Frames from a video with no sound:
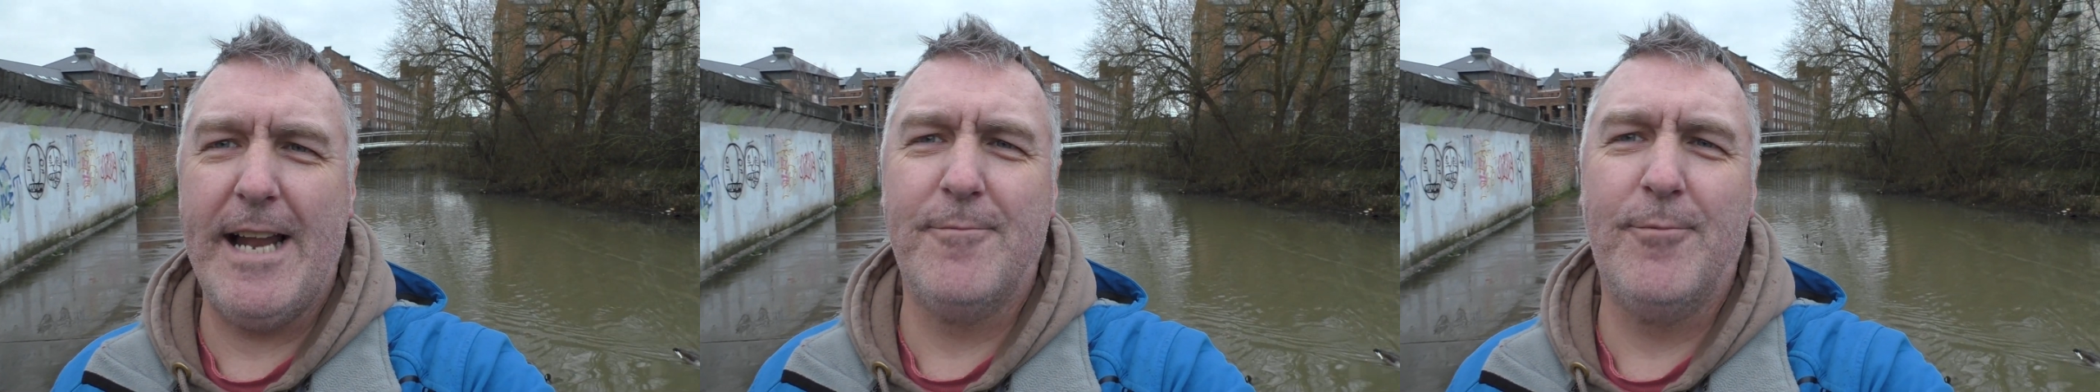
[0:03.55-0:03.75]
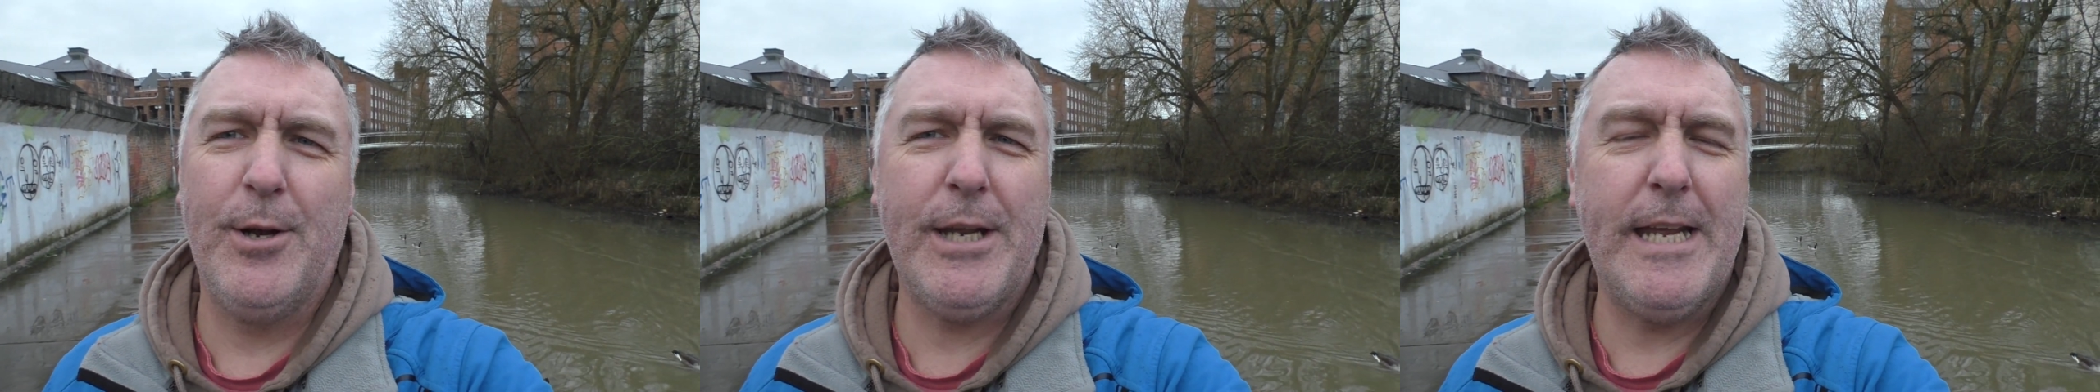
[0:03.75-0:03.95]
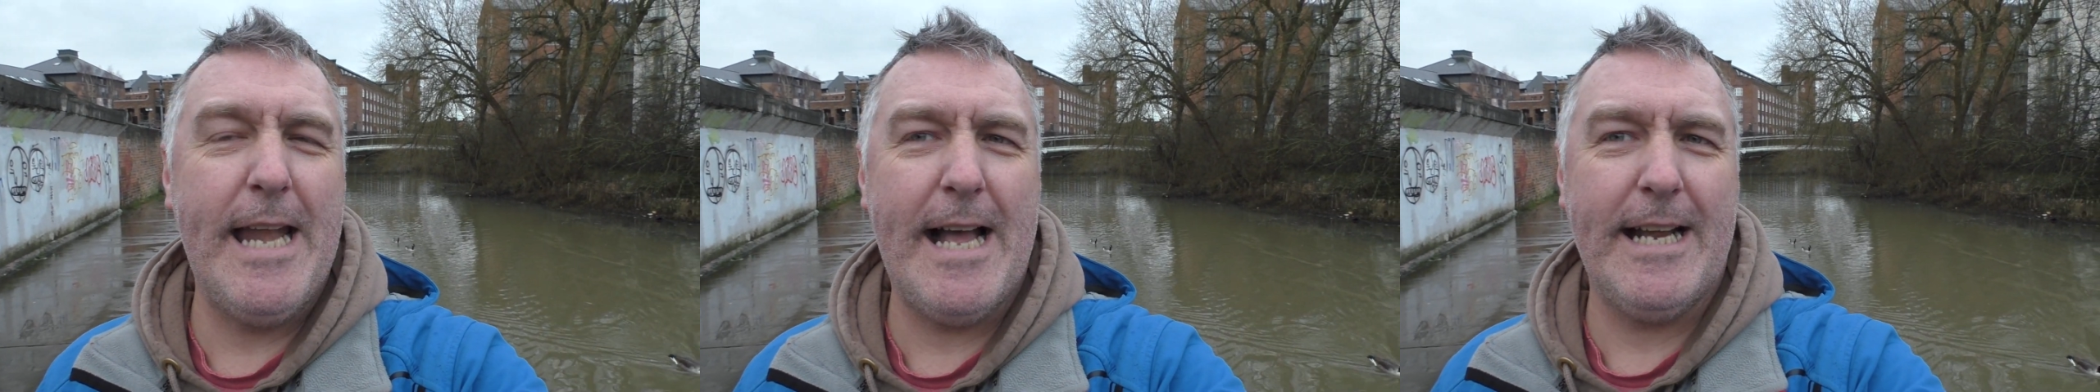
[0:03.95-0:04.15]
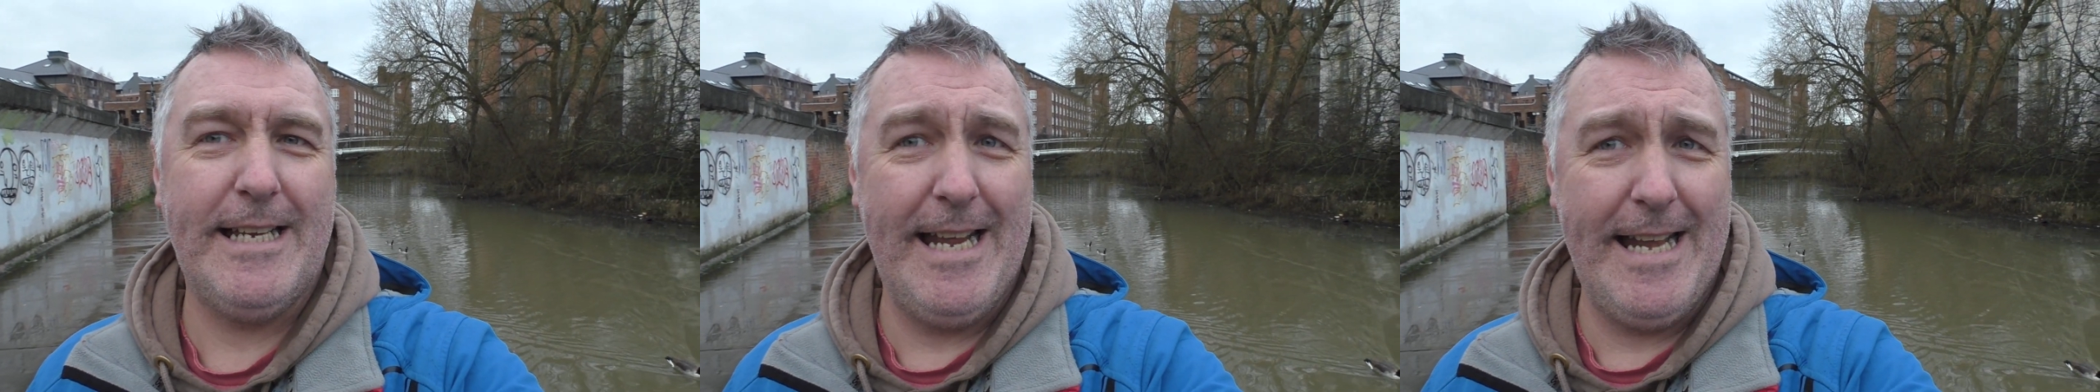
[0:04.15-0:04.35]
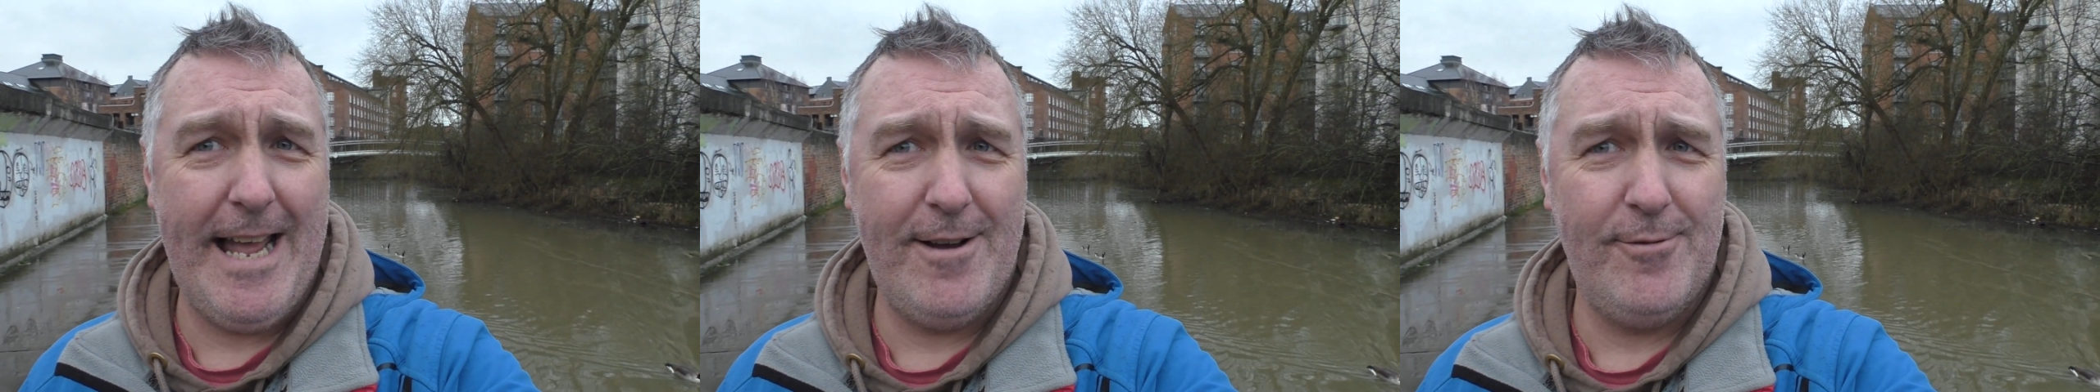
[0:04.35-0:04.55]
and we're looking at
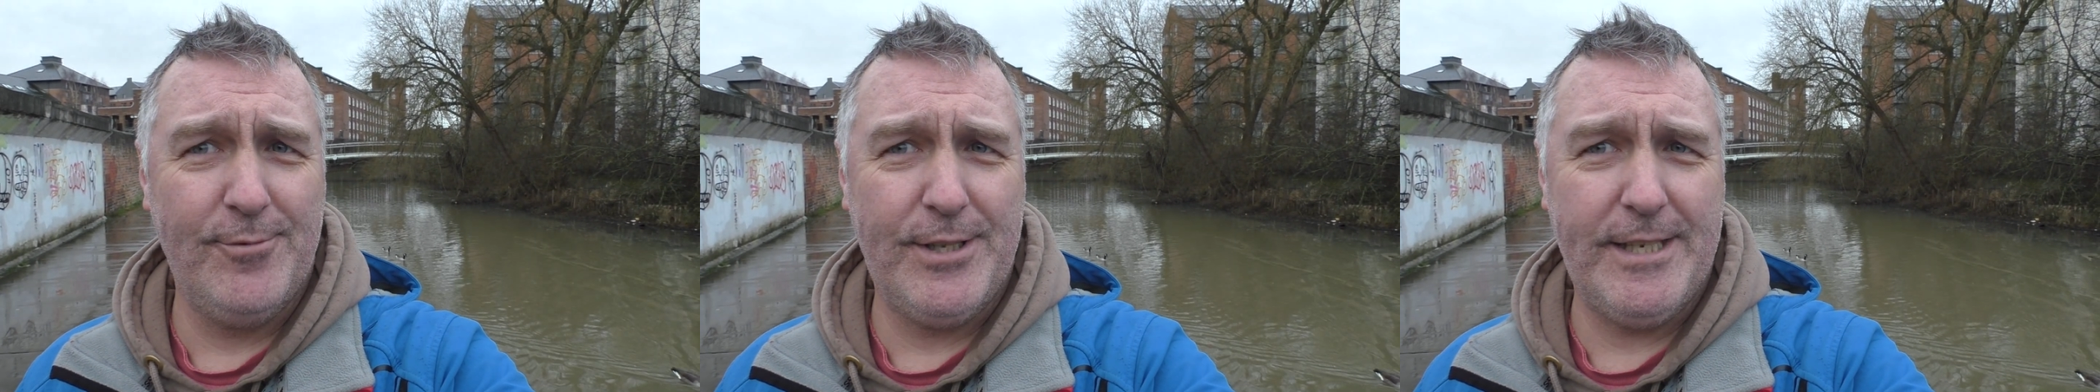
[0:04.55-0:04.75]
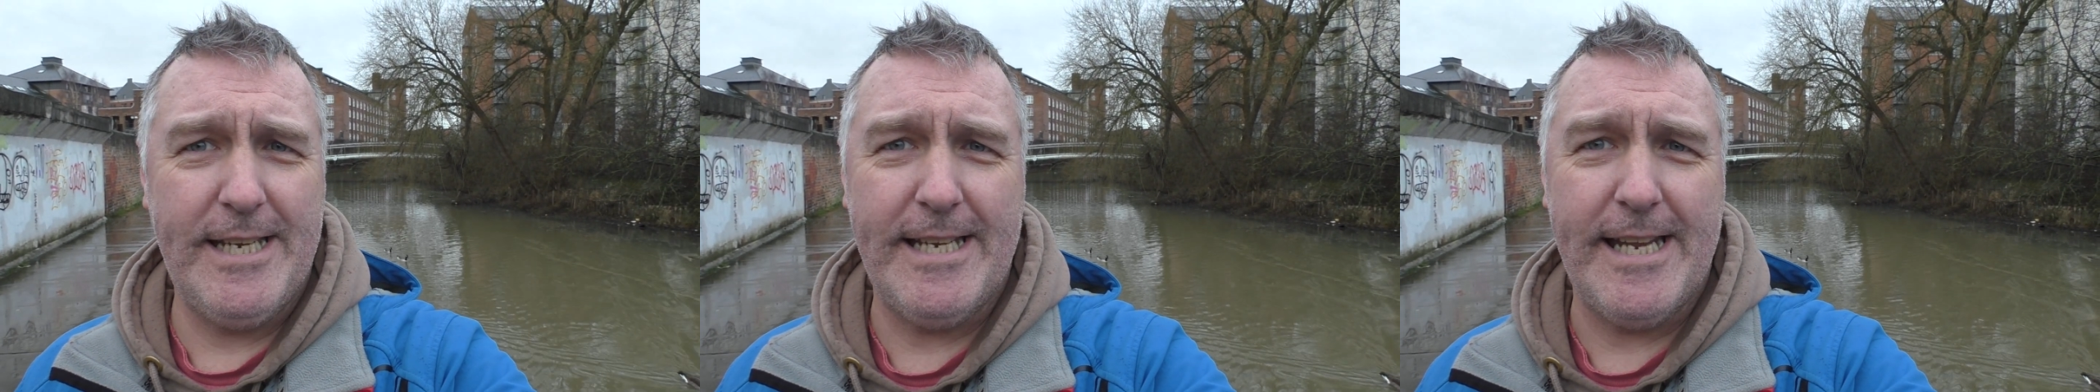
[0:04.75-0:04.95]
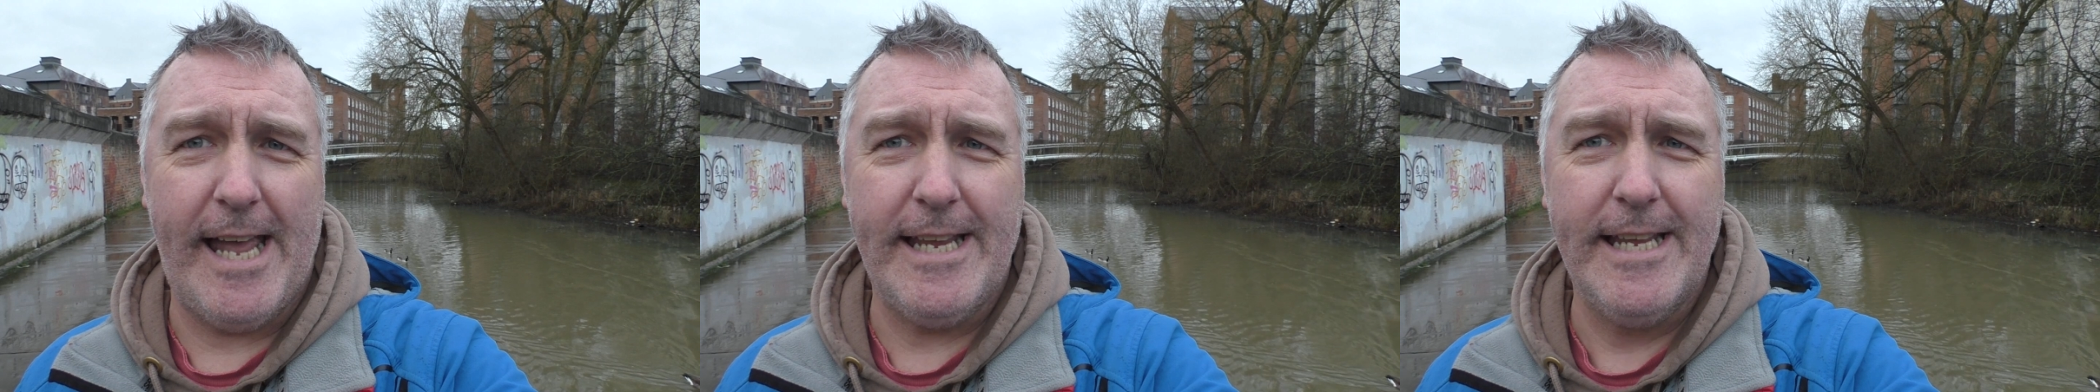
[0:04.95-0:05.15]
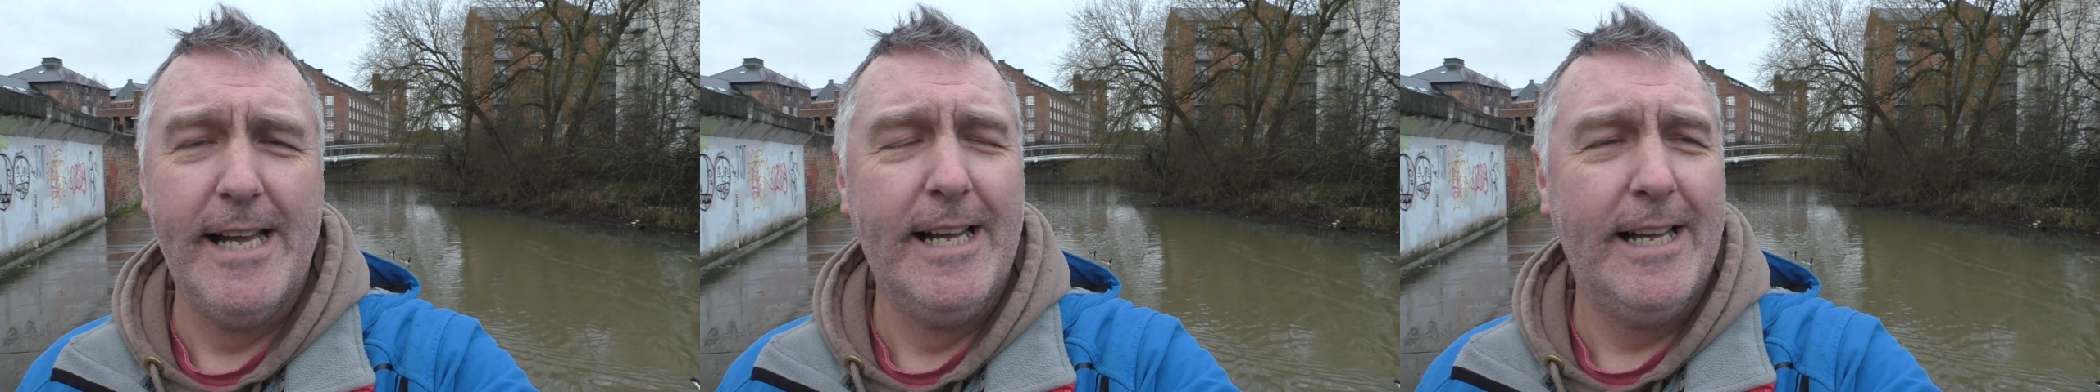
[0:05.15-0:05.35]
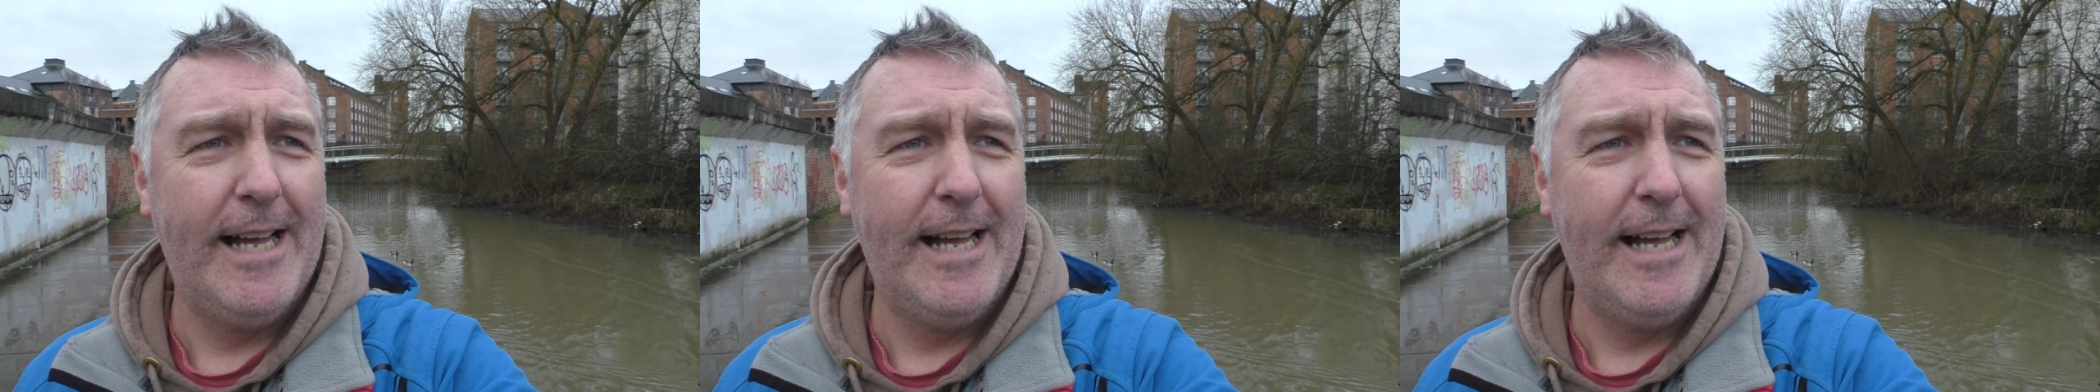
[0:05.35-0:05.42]
canals today